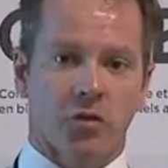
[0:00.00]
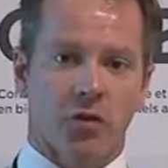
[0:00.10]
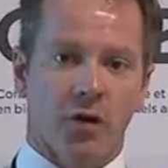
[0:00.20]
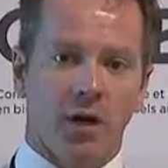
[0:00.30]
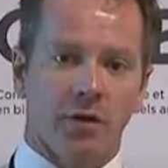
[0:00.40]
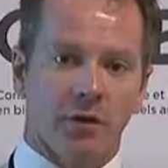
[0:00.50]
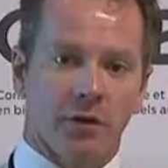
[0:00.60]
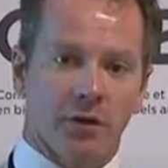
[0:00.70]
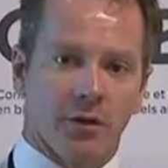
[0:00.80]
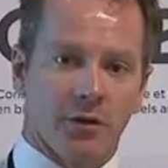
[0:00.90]
So all
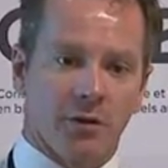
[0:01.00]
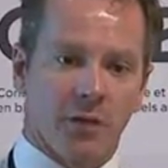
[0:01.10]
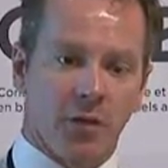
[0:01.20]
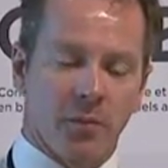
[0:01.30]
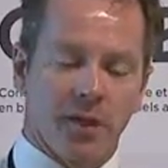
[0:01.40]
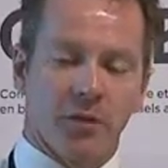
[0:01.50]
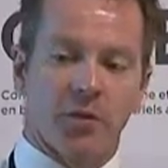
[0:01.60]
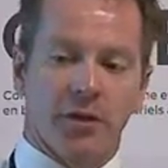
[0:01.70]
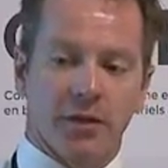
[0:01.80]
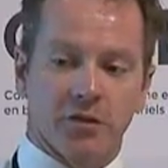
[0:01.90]
the biomethane
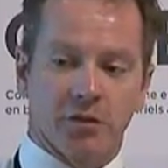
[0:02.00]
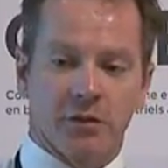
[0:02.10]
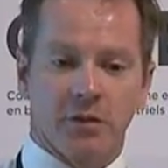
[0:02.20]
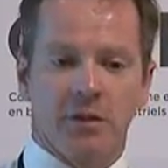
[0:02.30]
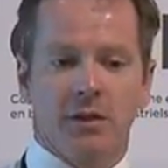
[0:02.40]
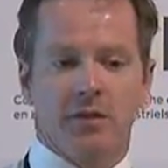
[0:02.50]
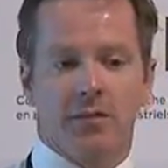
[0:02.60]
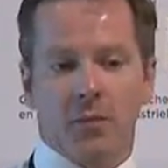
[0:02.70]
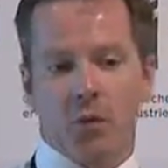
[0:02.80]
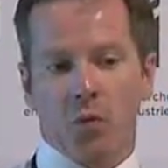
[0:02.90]
potential
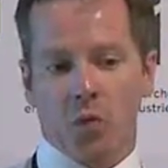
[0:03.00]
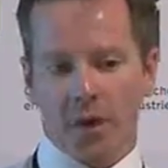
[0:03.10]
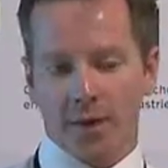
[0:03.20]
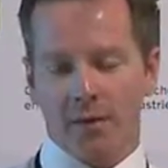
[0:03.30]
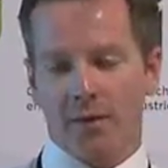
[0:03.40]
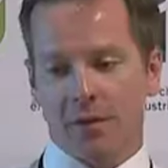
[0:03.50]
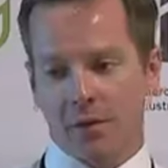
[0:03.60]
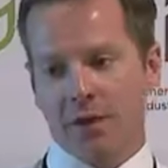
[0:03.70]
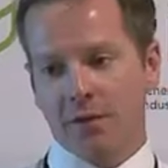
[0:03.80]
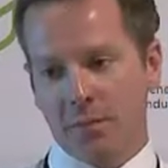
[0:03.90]
from the waste,
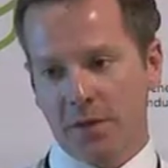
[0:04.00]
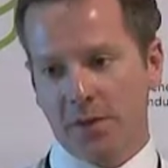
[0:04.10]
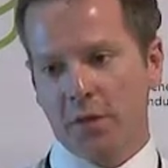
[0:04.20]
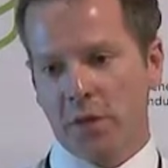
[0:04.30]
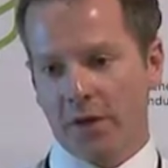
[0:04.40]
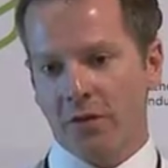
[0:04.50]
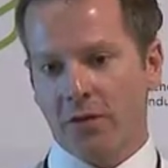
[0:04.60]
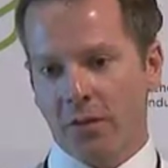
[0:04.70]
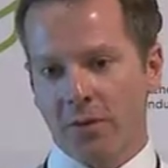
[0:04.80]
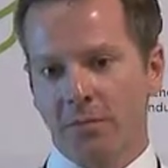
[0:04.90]
the incoming waste
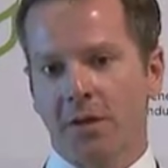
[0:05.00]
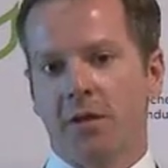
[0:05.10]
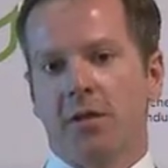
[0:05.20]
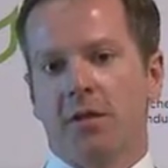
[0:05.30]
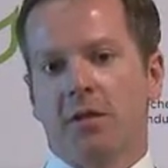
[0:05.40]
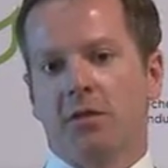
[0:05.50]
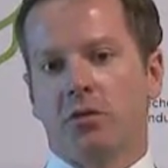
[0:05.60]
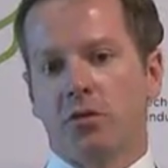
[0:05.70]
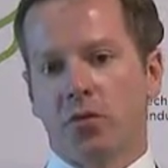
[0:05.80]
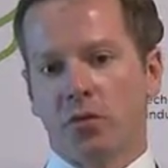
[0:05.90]
stream,
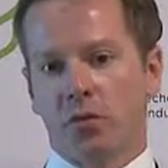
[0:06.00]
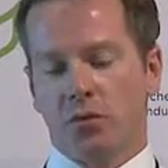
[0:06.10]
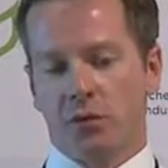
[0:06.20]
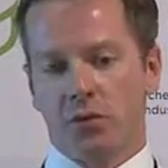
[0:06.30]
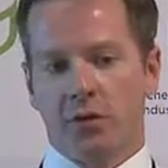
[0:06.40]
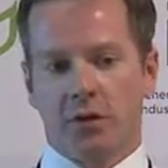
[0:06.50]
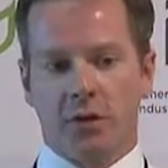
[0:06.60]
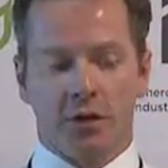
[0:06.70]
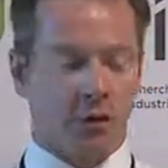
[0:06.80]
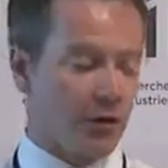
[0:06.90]
to
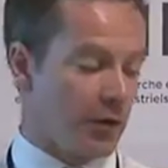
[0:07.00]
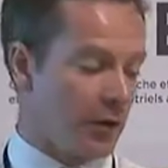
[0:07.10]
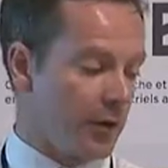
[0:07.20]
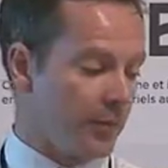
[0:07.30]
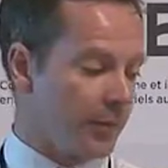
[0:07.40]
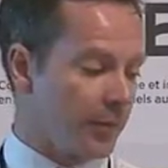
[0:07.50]
the